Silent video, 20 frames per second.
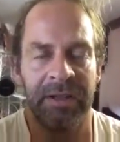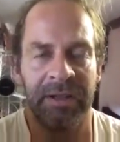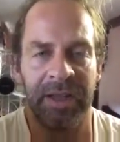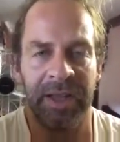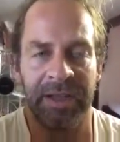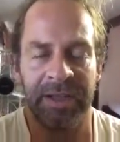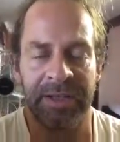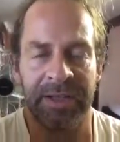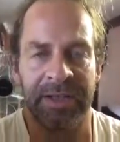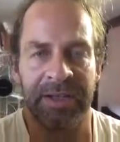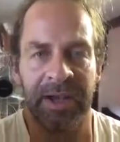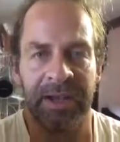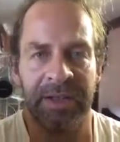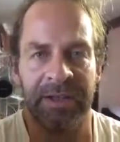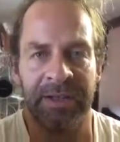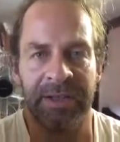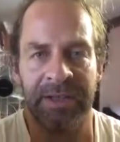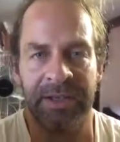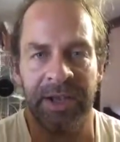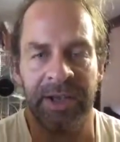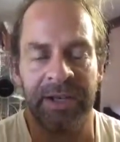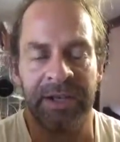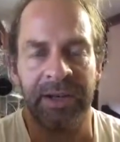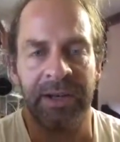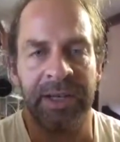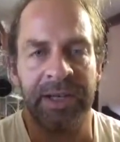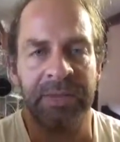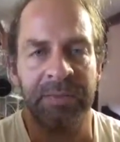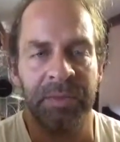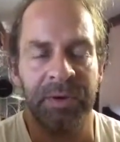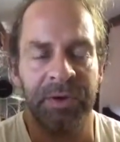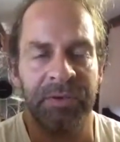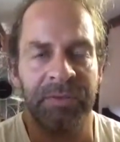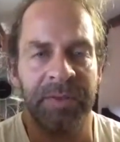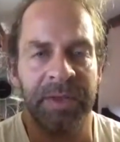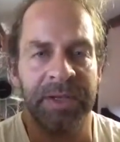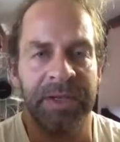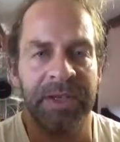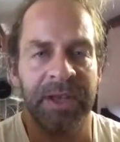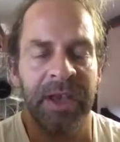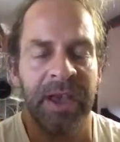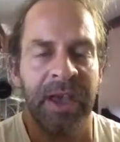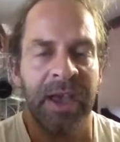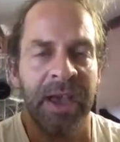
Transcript: later started the Zeitgeist movement,